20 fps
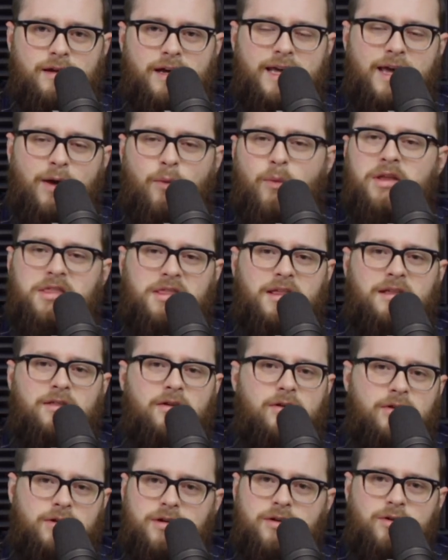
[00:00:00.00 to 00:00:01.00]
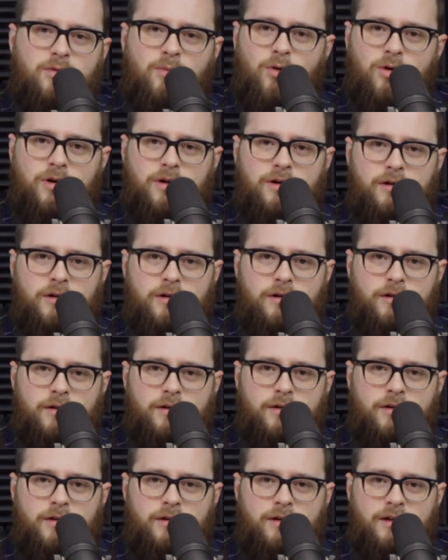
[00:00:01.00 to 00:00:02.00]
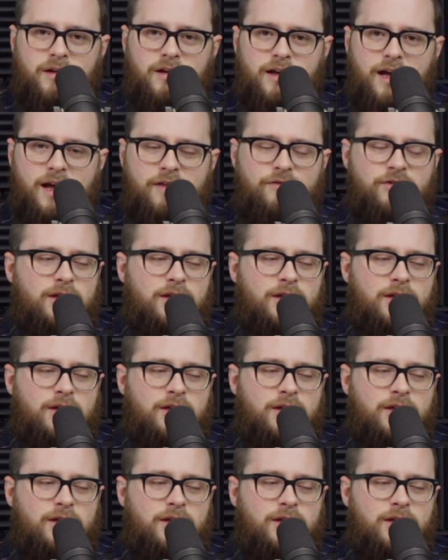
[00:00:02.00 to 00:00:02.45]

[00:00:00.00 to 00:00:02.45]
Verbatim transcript: I can't wait that long no more. I